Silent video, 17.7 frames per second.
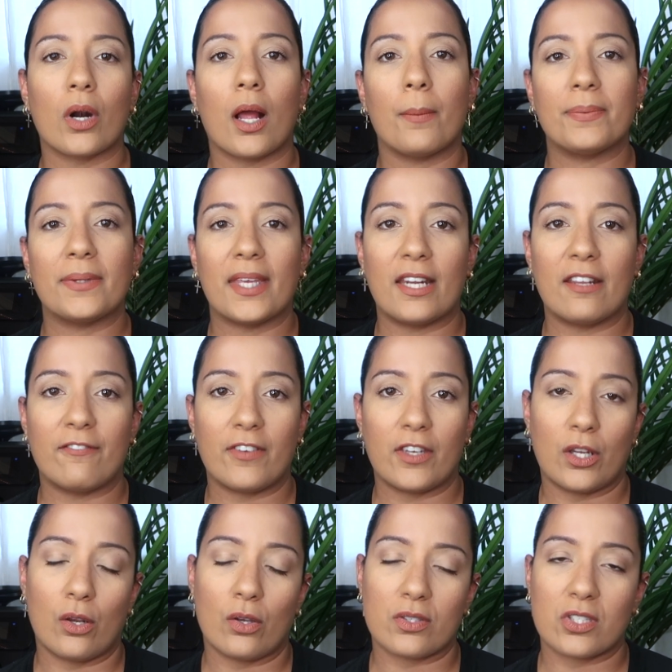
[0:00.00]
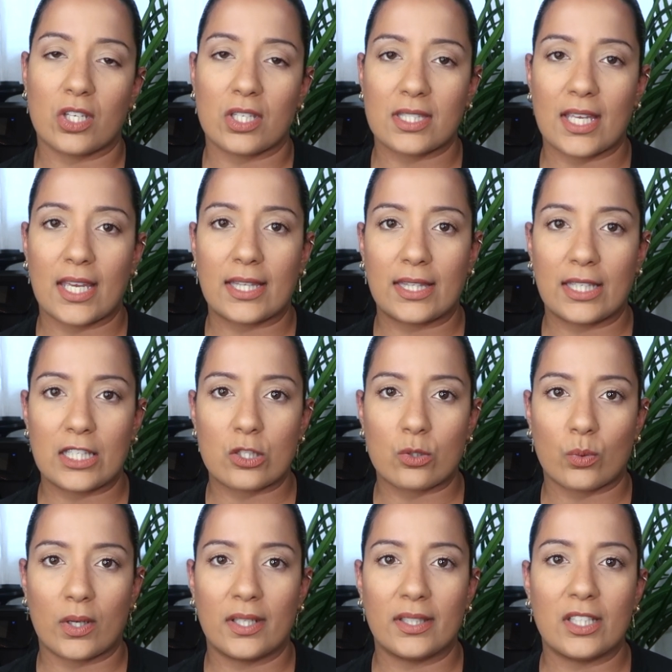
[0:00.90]
updated videos just like
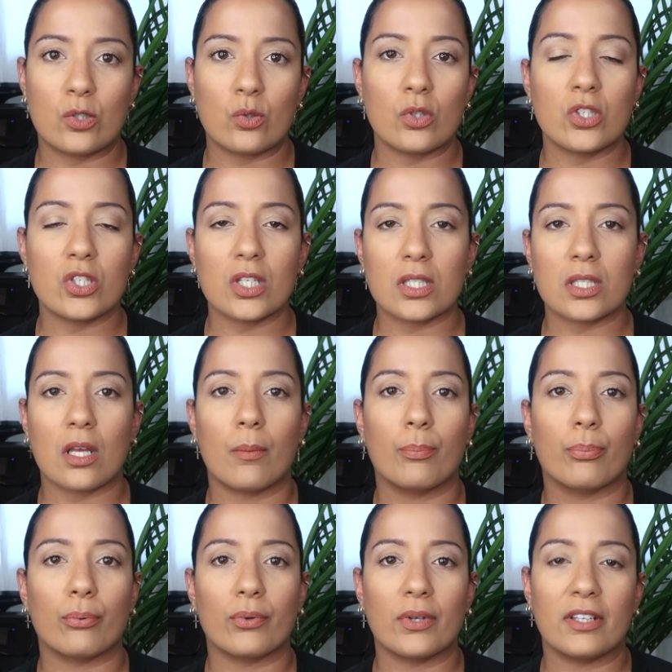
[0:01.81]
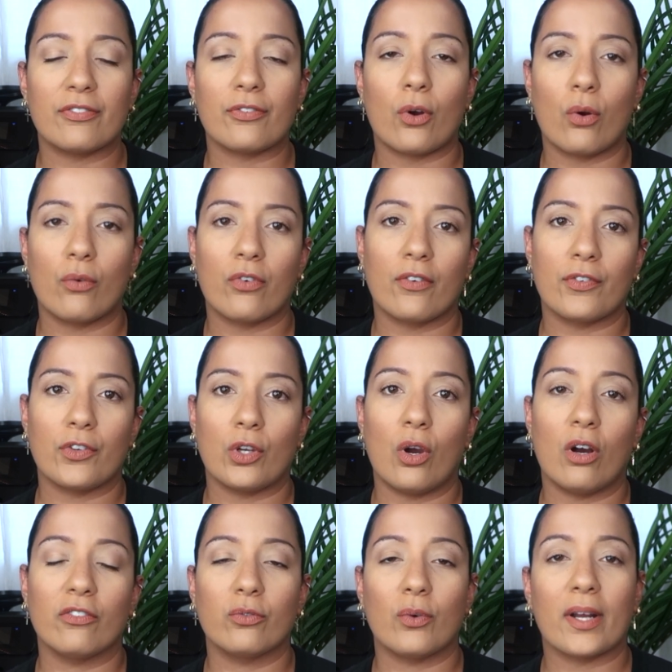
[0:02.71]
this one. This was just a brief
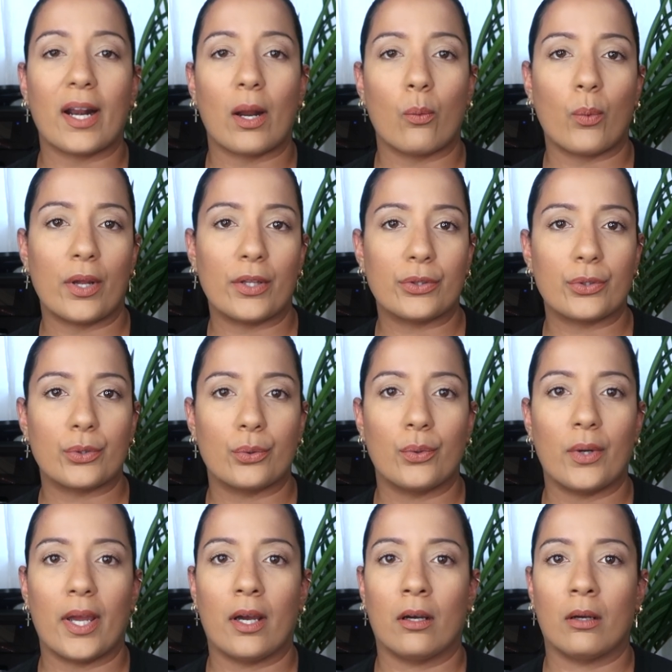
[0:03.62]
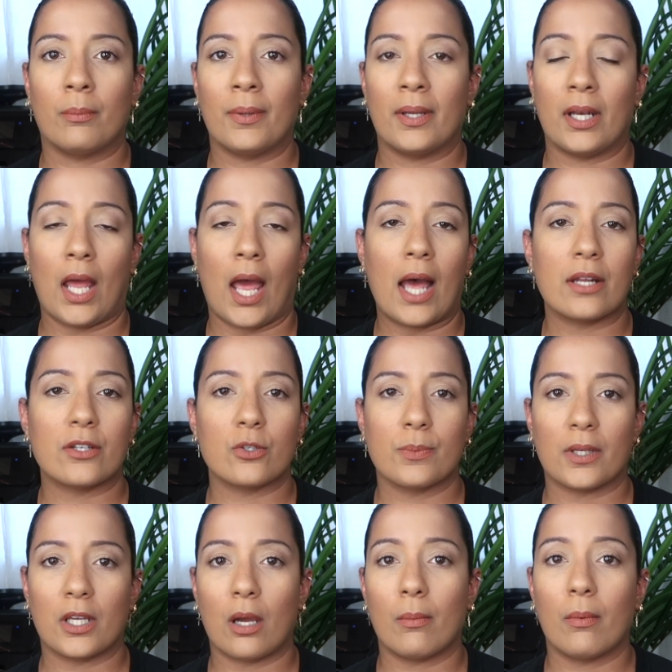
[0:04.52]
overview of what I went through and how to
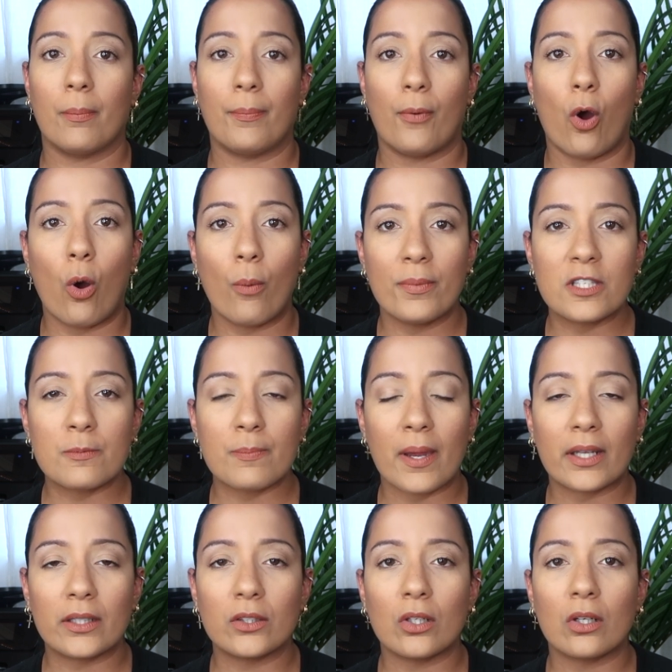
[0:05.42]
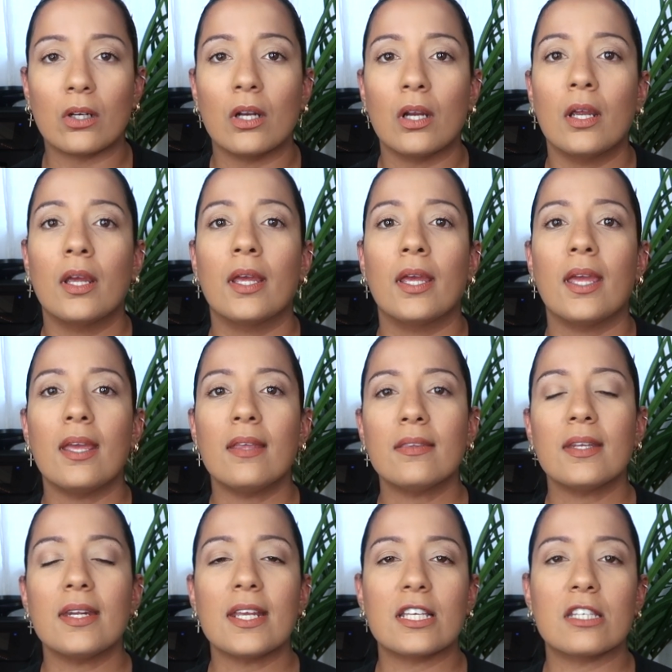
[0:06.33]
become a home inspector.
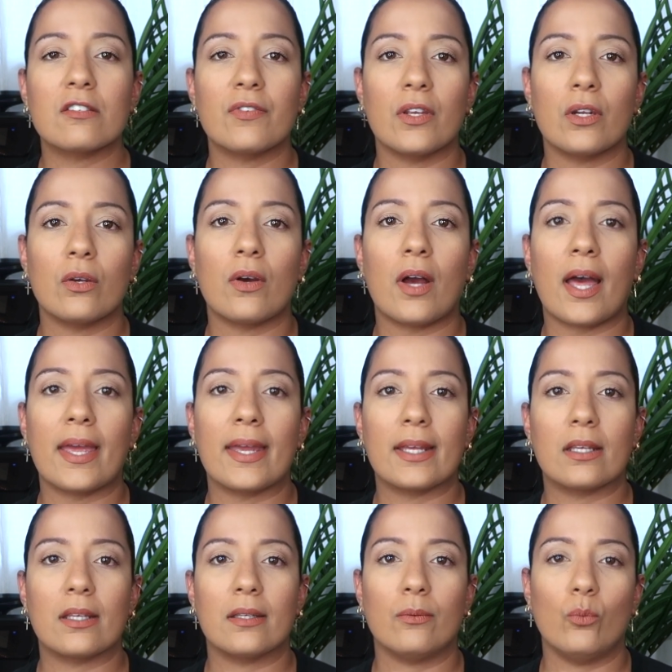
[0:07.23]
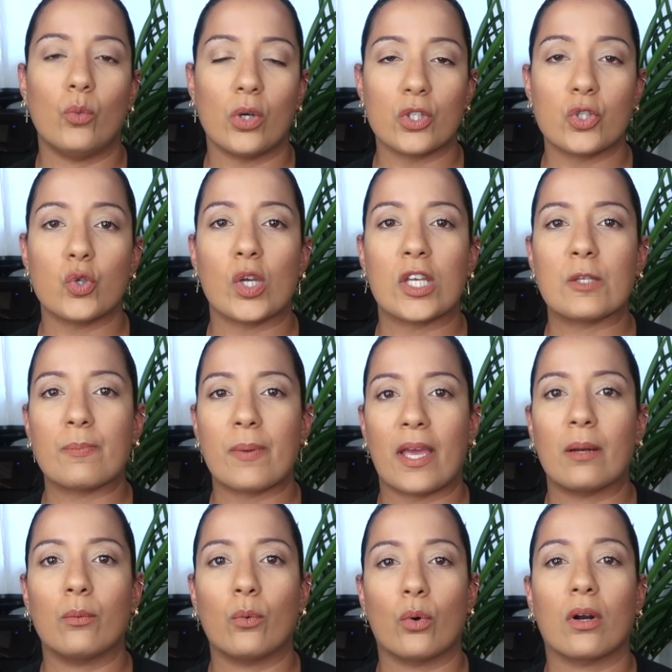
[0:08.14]
In the next video, I want to
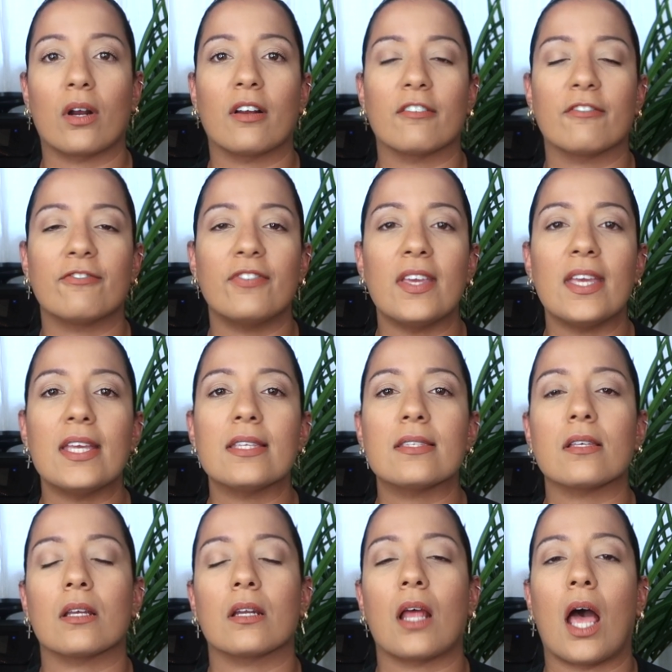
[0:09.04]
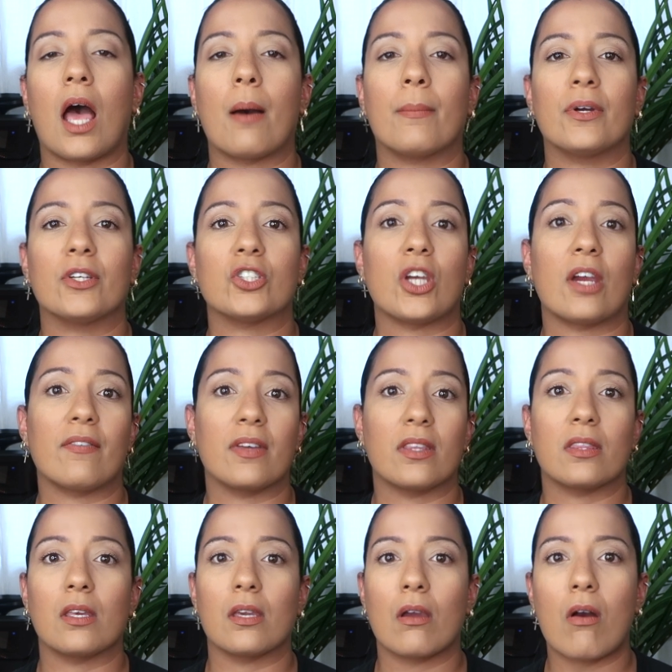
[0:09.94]
expand more on fees, on how much
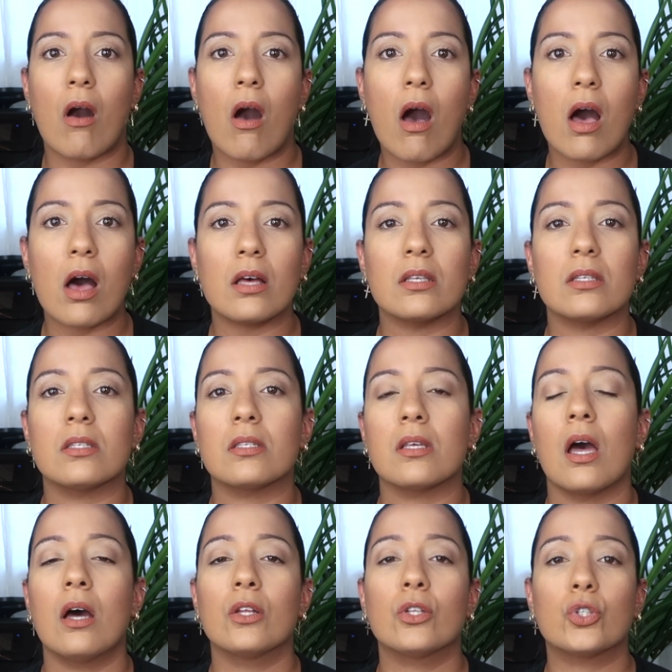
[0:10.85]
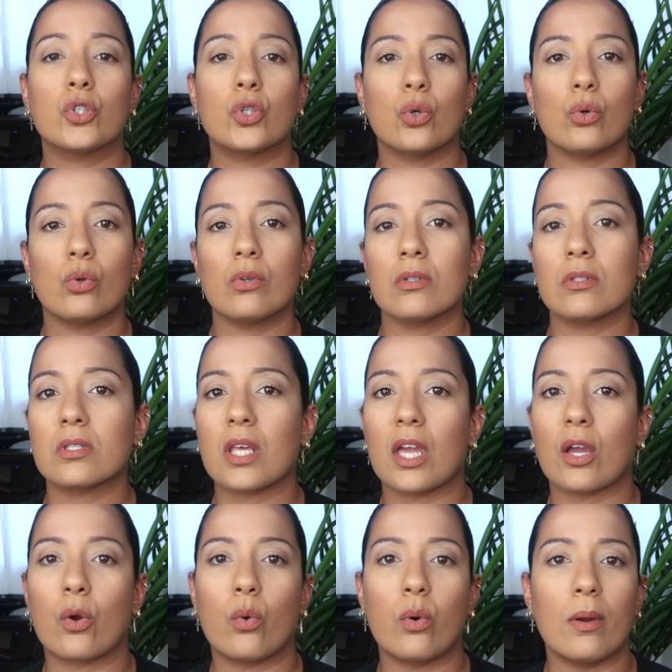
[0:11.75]
everything costs, tools,
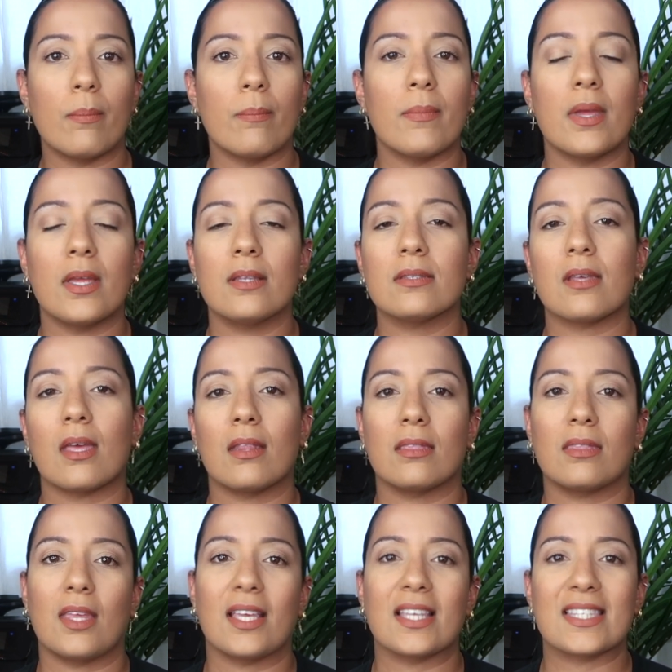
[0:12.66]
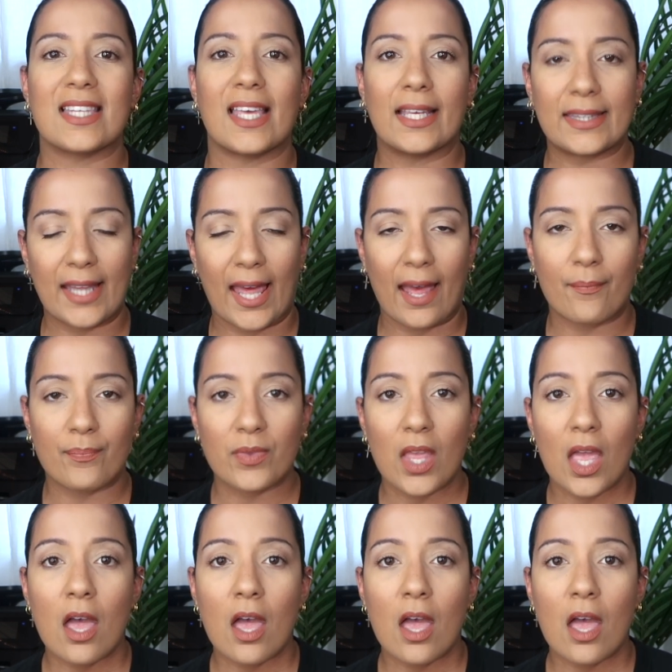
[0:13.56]
equipment, and things like that.